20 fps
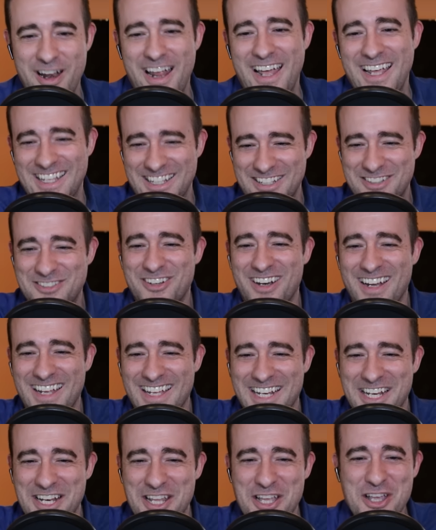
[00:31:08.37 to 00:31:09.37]
Right,
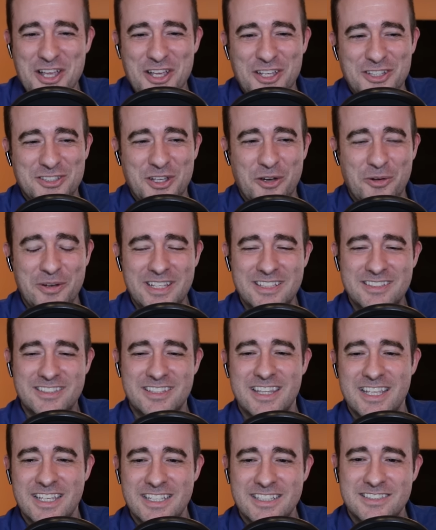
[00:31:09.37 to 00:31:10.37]
right. So
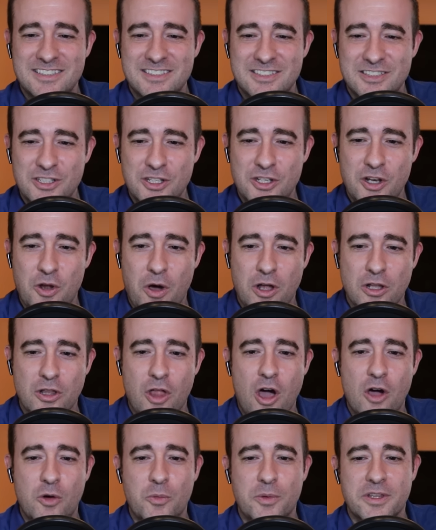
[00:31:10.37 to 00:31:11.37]
is this, you know,
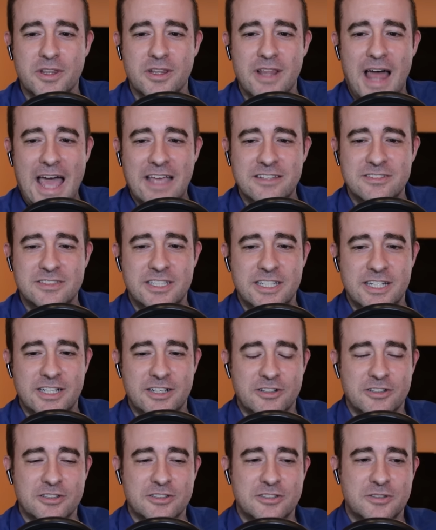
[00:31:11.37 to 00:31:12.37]
along with last
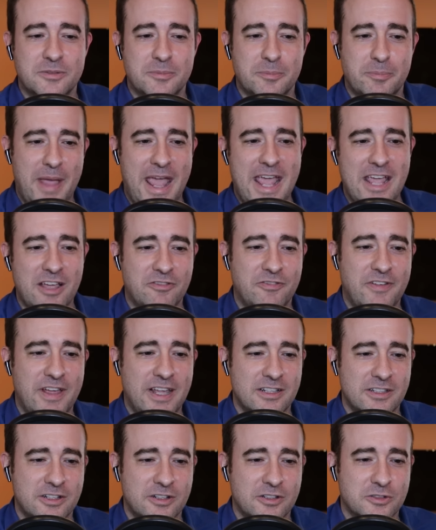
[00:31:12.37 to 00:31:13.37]
year's bank
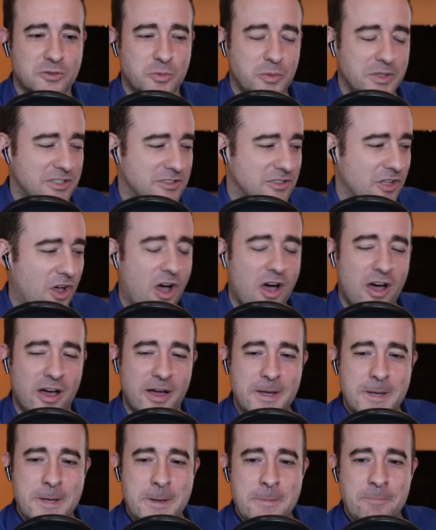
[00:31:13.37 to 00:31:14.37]
failures we
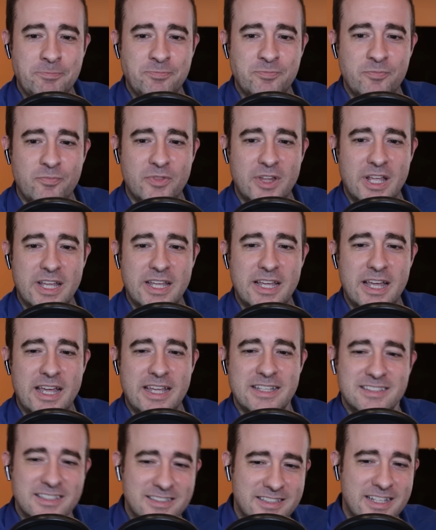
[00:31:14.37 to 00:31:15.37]
saw,
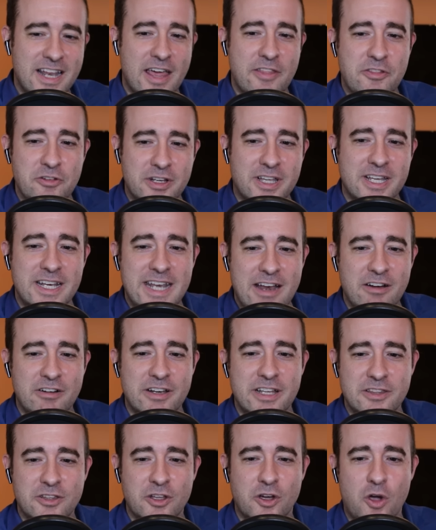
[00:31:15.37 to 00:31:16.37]
is this another
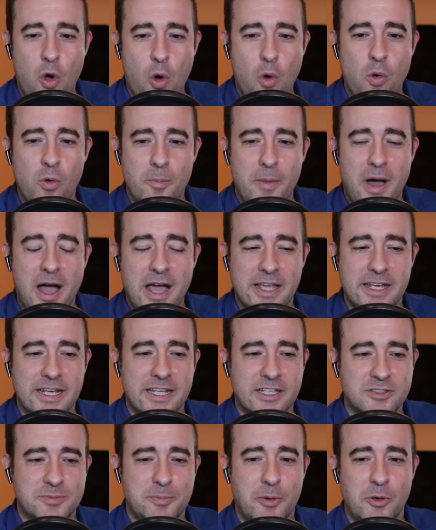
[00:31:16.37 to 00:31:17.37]
canary in the coal mine
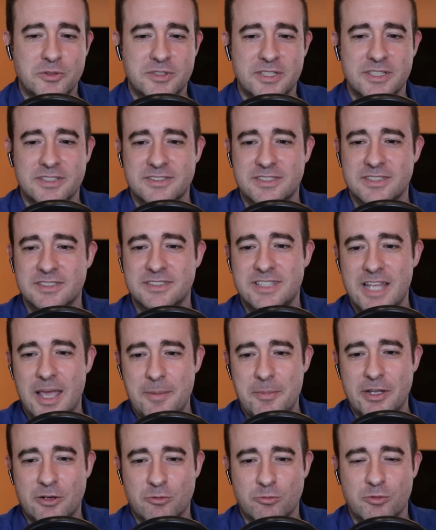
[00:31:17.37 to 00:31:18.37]
exposing
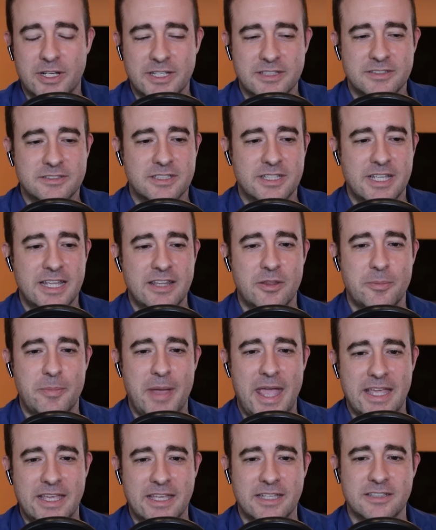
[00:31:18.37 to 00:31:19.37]
systemic risk in the
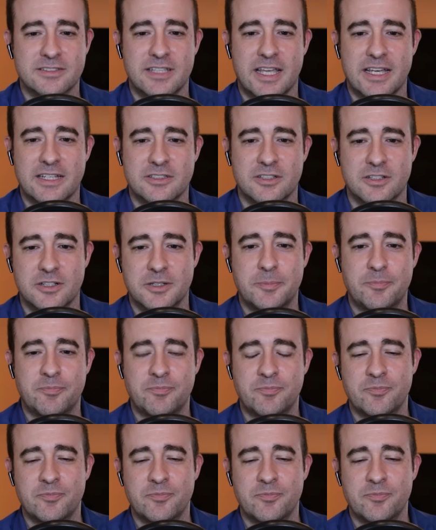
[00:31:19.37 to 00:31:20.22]
banking sector?